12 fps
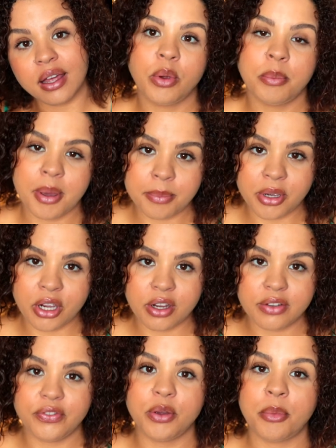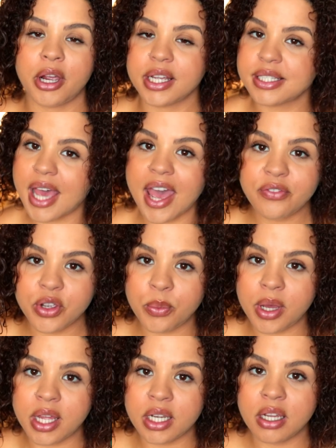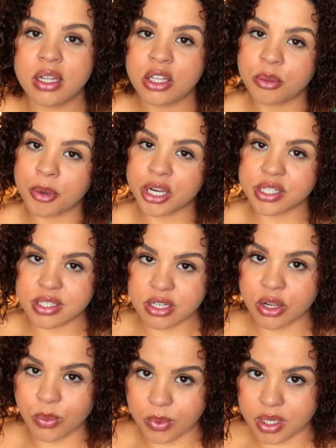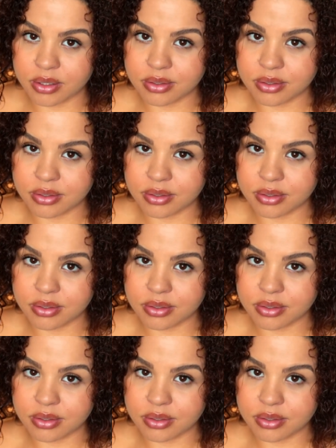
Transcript: Remember, if you market to everyone, you market to no one.